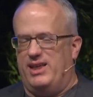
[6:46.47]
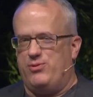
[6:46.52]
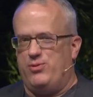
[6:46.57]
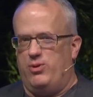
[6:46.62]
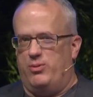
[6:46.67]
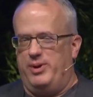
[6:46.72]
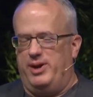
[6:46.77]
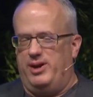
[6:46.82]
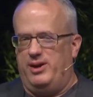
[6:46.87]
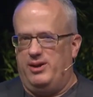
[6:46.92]

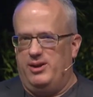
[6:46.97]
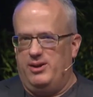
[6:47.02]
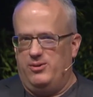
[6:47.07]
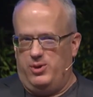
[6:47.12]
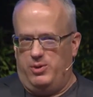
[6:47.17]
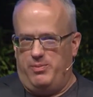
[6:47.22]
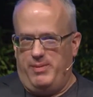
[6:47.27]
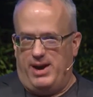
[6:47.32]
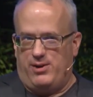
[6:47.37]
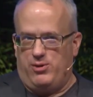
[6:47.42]
That's where we,
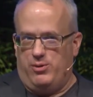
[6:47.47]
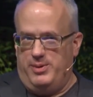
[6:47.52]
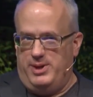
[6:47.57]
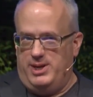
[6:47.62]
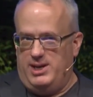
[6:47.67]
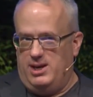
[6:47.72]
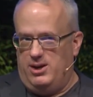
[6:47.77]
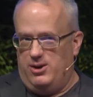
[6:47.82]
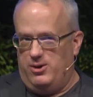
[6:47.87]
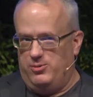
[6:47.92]
with
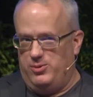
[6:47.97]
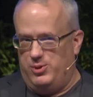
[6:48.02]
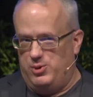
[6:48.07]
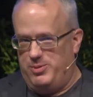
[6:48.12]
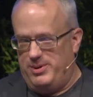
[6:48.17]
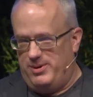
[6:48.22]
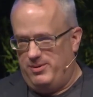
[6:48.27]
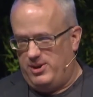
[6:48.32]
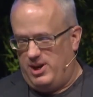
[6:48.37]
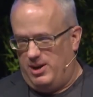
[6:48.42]
Macromedia,
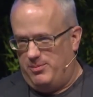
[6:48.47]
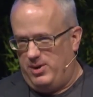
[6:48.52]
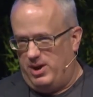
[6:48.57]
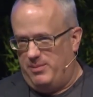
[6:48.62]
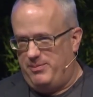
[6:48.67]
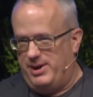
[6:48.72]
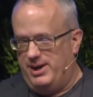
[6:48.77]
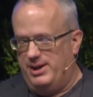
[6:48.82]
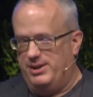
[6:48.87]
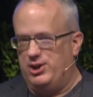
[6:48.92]
which got
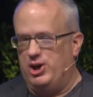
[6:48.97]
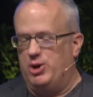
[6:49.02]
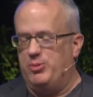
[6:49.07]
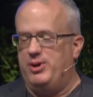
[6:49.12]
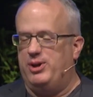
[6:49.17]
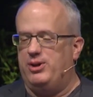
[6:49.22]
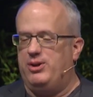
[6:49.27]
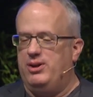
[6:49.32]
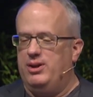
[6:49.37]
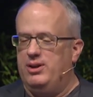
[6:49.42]
bought by
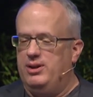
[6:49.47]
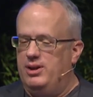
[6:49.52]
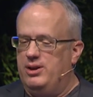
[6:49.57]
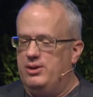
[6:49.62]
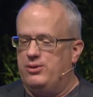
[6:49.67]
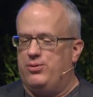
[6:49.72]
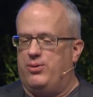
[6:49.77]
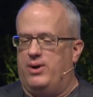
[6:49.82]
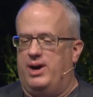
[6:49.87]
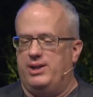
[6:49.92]
Adobe,
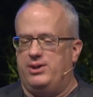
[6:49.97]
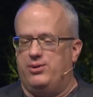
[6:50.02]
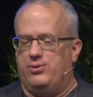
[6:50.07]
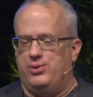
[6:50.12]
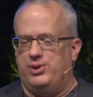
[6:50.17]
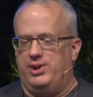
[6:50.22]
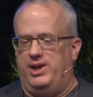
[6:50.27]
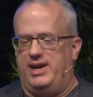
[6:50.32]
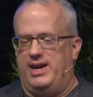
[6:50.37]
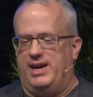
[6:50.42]
tried to
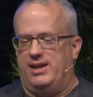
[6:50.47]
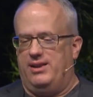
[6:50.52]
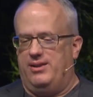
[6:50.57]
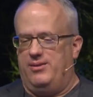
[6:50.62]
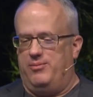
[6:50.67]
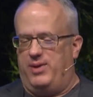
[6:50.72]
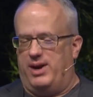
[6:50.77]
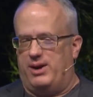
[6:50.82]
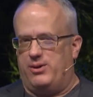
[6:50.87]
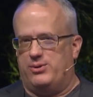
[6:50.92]
really
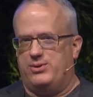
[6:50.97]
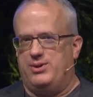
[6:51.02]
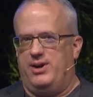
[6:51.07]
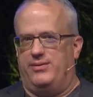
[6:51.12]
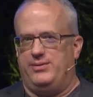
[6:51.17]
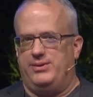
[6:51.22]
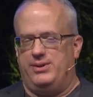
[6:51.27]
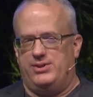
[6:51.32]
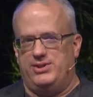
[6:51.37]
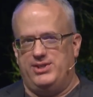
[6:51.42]
get
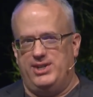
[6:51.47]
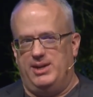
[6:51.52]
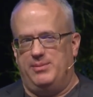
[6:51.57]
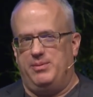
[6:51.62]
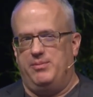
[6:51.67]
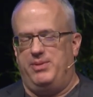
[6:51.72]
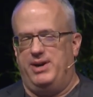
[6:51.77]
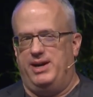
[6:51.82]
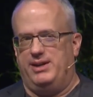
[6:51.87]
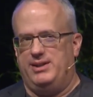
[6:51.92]
Microsoft to sit
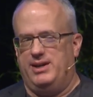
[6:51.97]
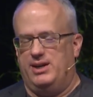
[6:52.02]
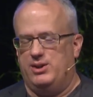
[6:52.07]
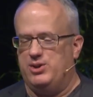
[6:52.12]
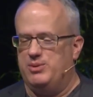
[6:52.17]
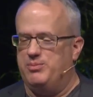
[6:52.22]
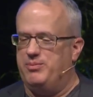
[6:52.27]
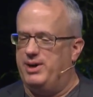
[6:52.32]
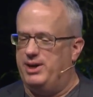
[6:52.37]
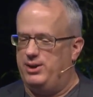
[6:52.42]
up and pay
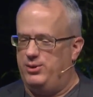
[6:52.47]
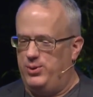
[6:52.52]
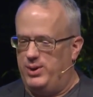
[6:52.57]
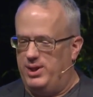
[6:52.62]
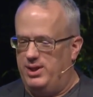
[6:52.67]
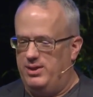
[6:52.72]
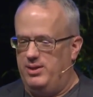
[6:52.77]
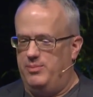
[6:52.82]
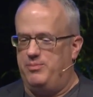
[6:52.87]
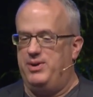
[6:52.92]
attention by
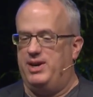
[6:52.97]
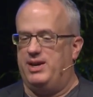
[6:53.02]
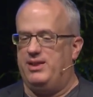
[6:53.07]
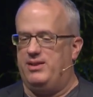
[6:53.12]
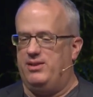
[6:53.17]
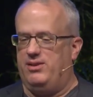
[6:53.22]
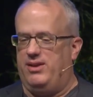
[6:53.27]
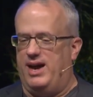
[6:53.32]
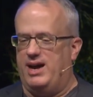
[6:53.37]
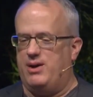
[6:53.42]
doing the
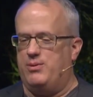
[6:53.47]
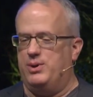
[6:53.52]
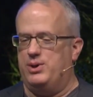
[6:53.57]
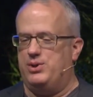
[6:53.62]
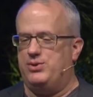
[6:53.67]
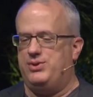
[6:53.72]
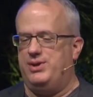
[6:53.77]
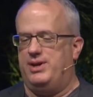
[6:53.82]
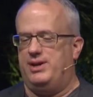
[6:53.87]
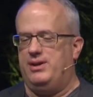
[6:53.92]
big
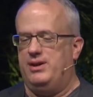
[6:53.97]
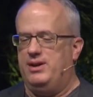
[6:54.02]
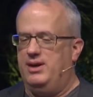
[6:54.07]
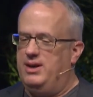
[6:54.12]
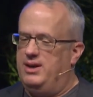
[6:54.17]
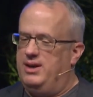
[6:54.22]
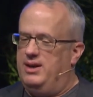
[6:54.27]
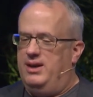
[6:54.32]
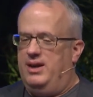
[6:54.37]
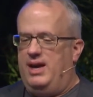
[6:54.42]
language that
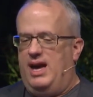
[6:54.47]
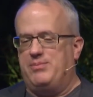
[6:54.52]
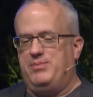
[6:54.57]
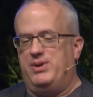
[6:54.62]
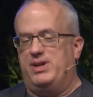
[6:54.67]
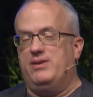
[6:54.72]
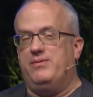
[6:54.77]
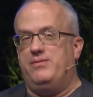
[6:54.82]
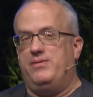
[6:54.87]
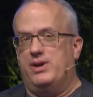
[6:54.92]

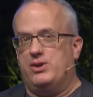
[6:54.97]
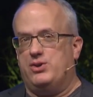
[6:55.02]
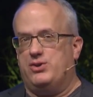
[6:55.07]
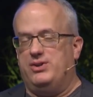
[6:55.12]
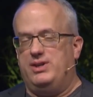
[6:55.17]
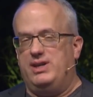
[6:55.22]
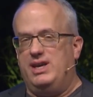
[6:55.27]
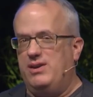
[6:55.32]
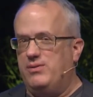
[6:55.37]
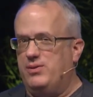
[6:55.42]
had been
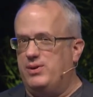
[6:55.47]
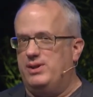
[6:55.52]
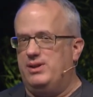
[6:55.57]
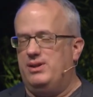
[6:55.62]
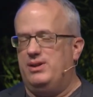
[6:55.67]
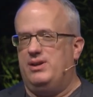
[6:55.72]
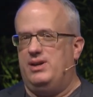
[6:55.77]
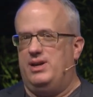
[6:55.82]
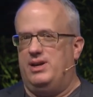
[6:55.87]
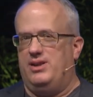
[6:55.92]
envisioned
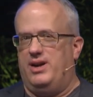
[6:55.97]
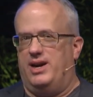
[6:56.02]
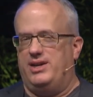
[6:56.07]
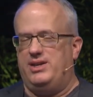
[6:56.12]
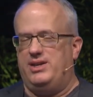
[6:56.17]
even in